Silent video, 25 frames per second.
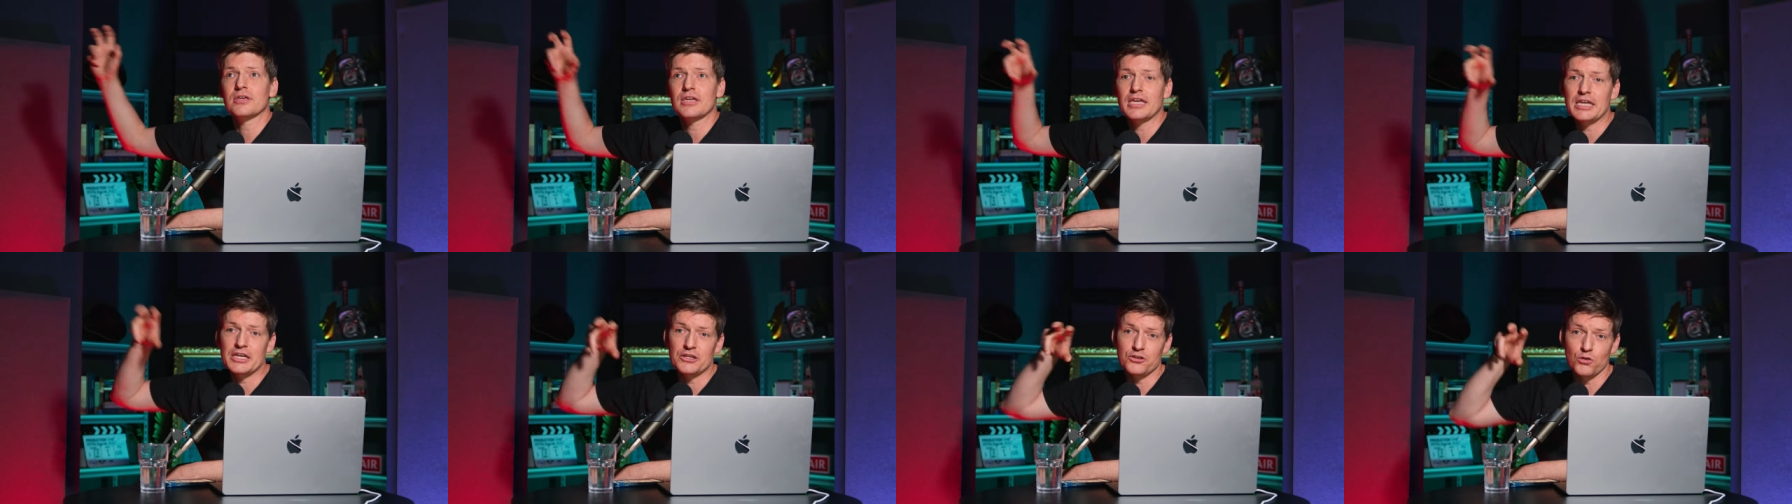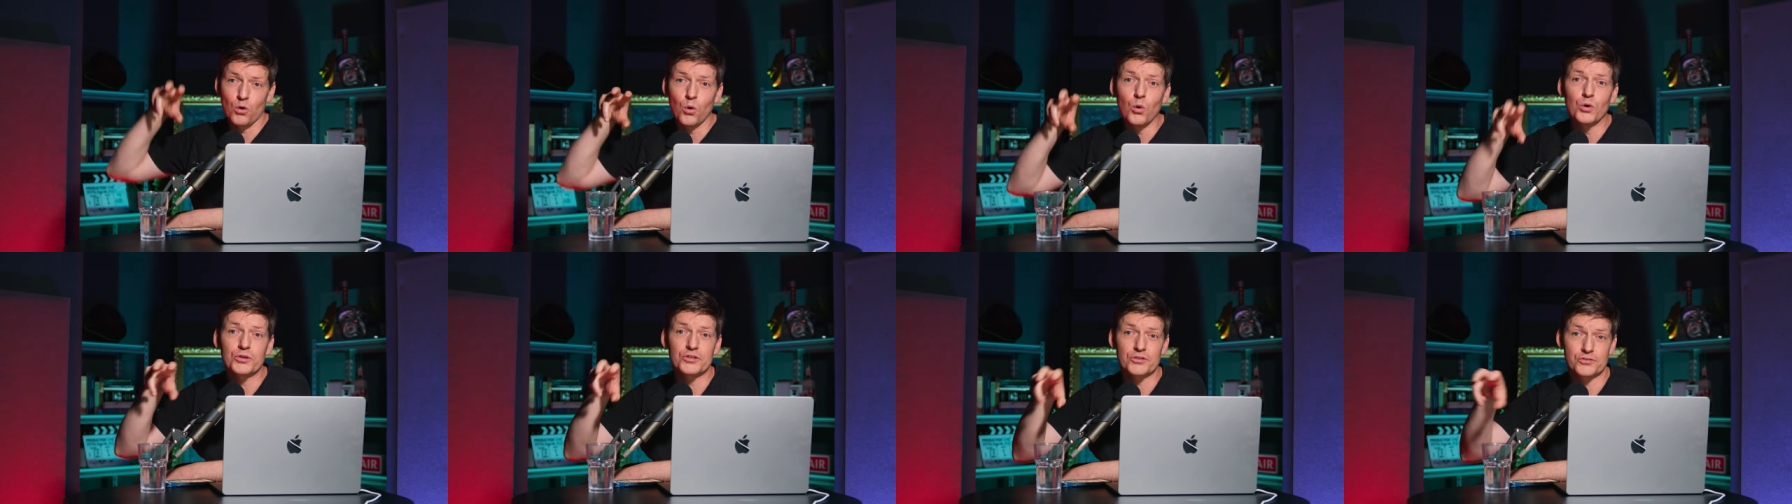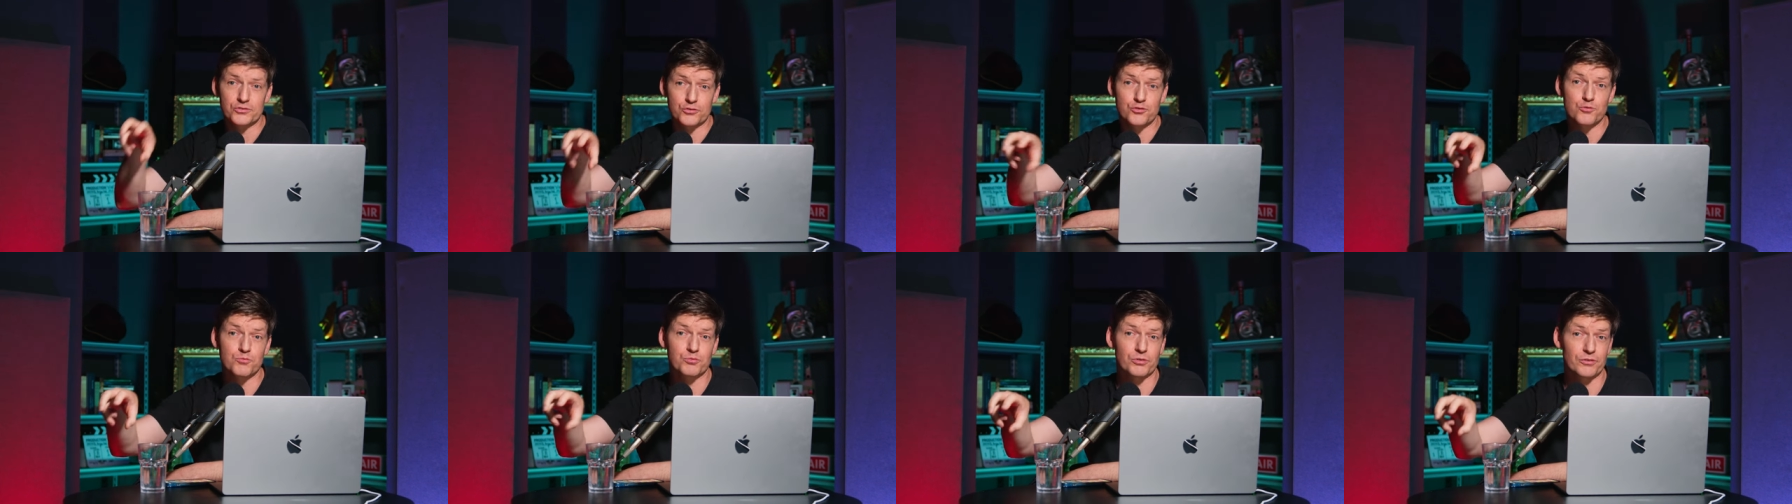in order
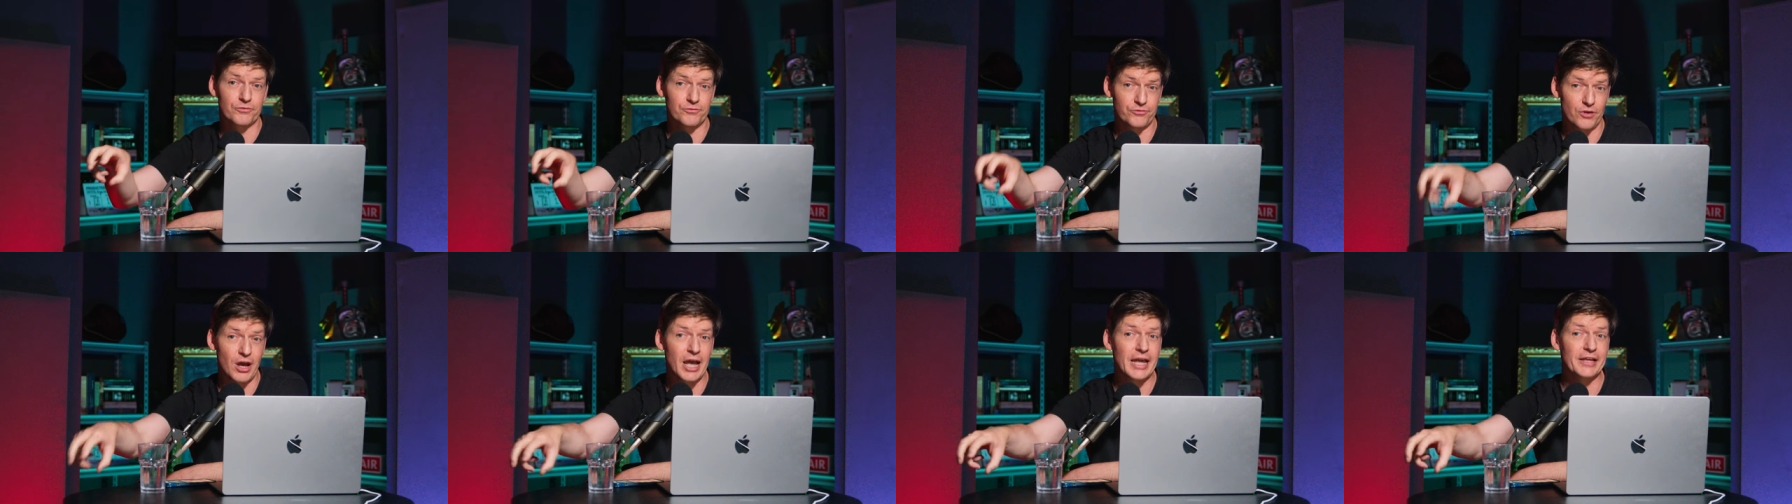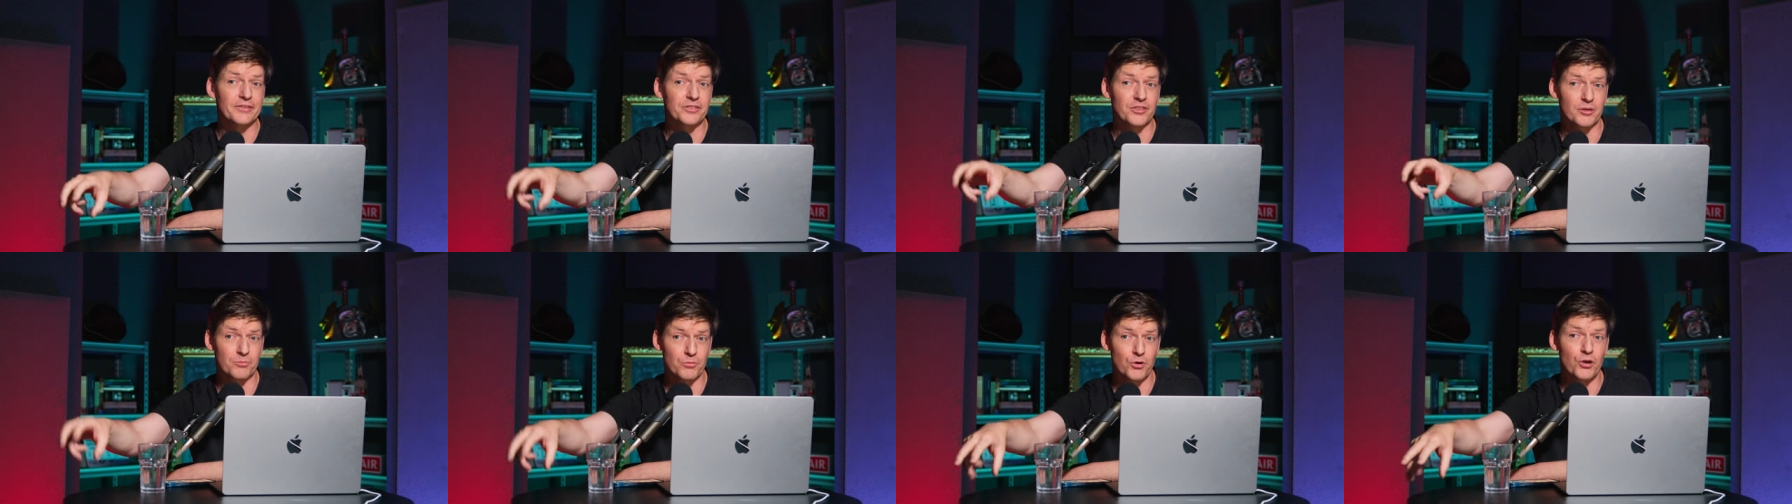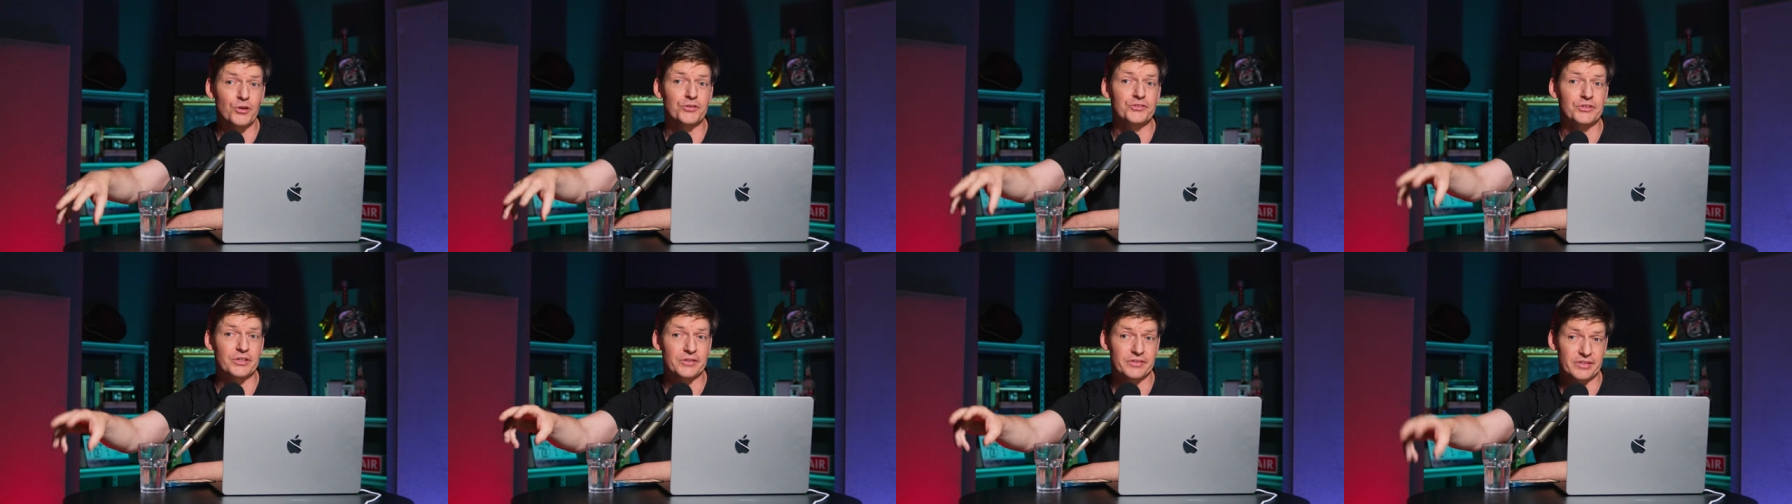to provide the
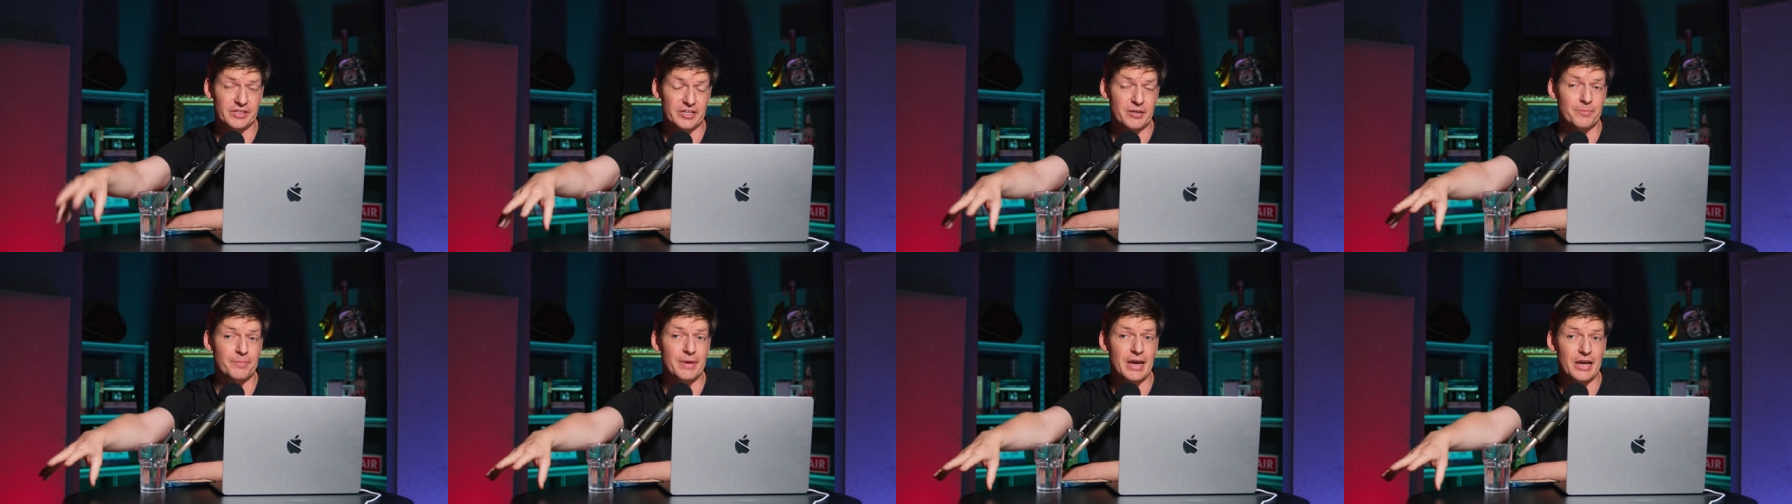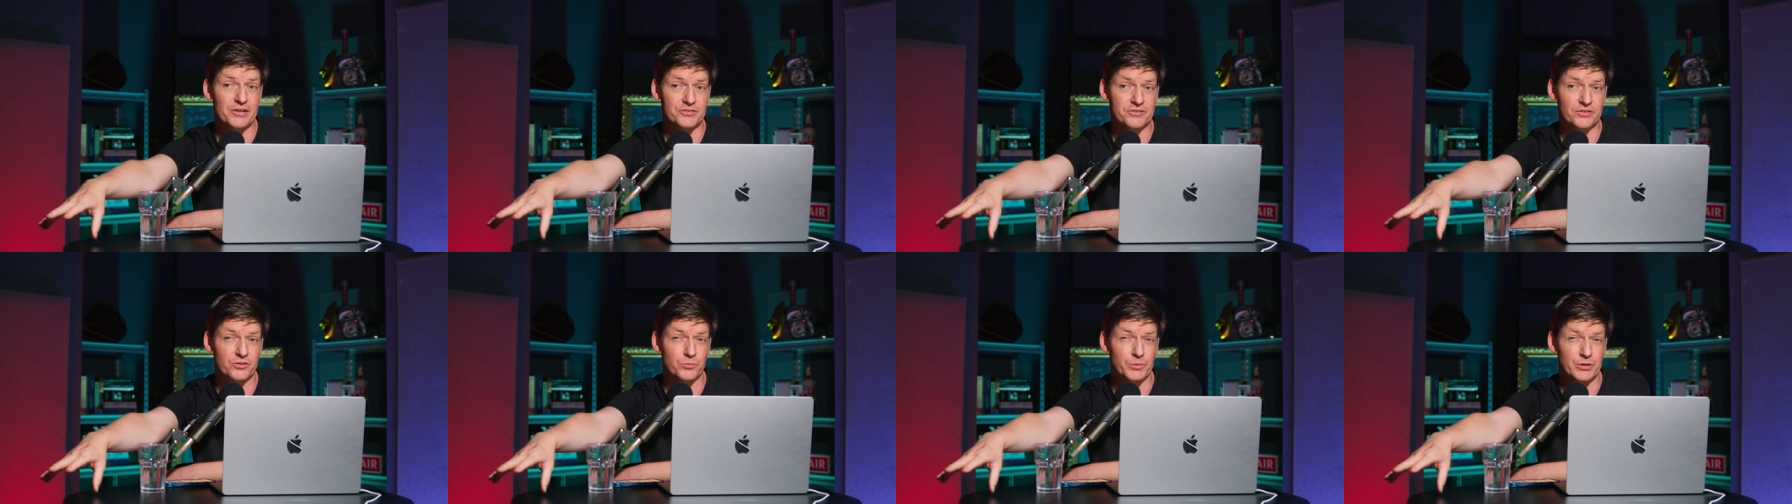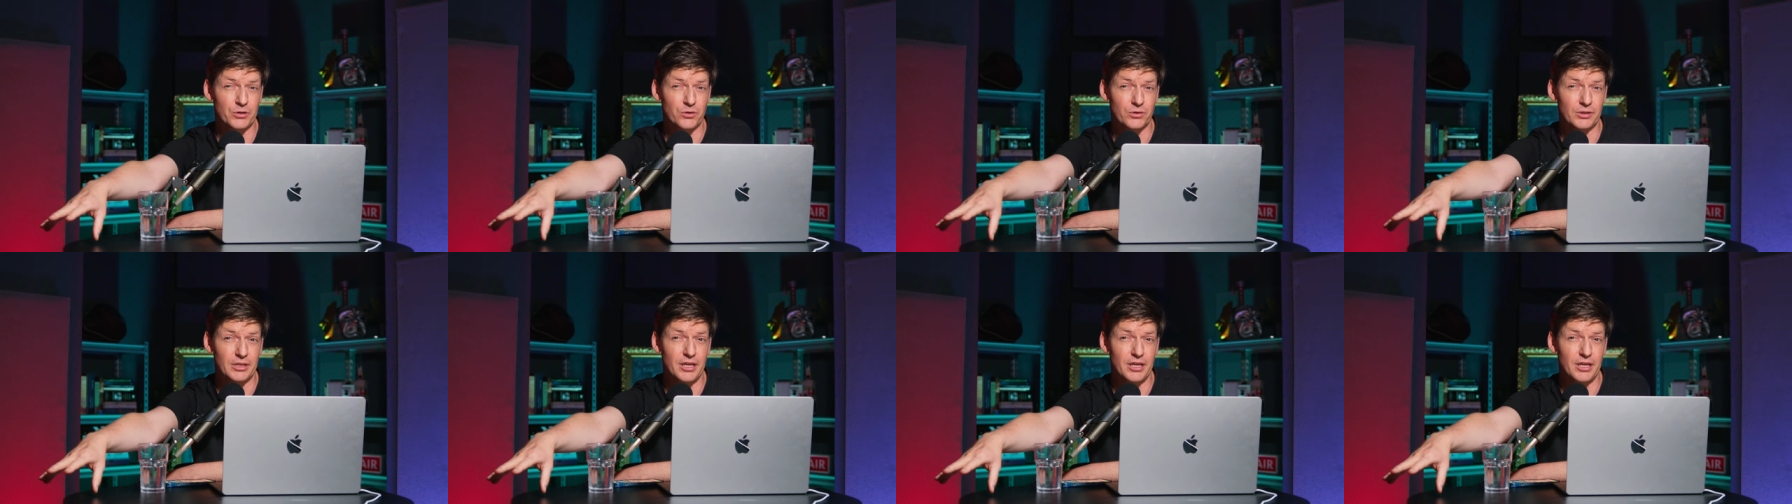mercy and the compassion that we all